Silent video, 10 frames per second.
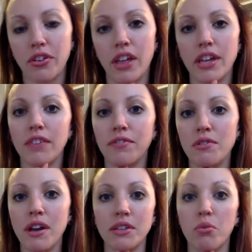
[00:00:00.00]
Like if you
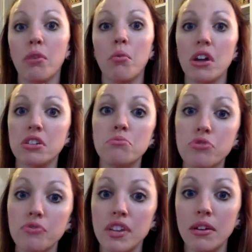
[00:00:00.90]
guys want to watch a
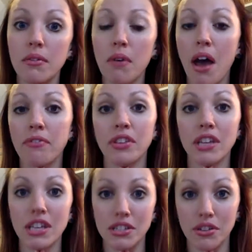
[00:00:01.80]
movie after the
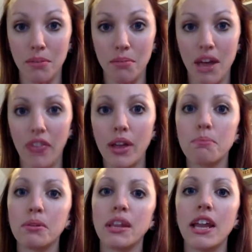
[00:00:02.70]
kids are in bed, like
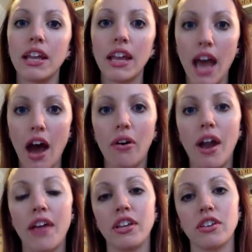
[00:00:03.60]
planning it out,
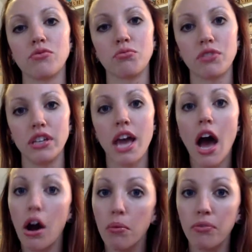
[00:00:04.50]
I think is really
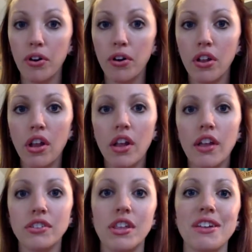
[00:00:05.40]
helpful
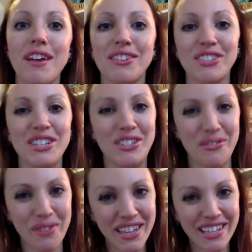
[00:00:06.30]
so that you actually
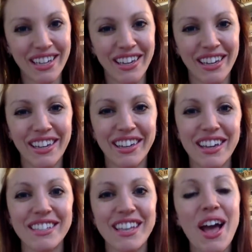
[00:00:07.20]
do it.
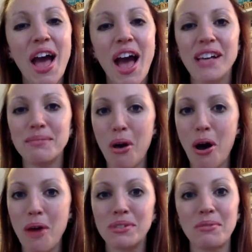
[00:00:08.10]
Because as
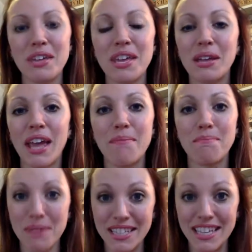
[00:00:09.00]
moms, we can get
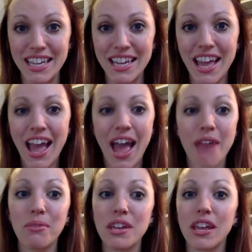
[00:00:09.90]
busy
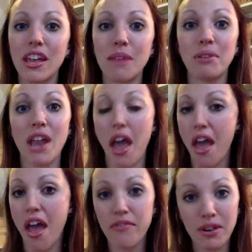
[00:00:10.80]
and we can put
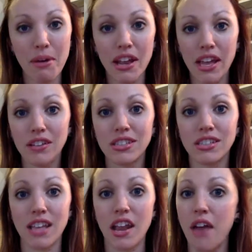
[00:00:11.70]
everybody
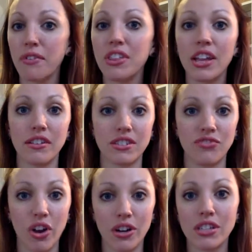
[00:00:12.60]
else and everything else
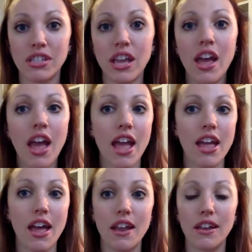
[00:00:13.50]
first
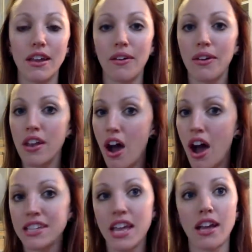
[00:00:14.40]
and
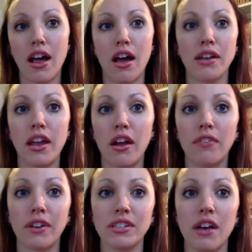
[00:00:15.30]
not take care of
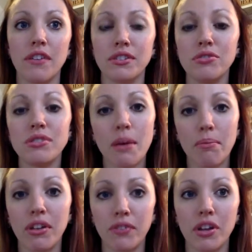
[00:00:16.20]
ourselves. So do
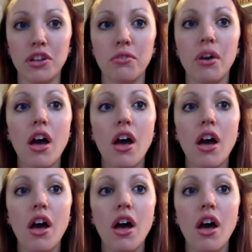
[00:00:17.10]
something for you.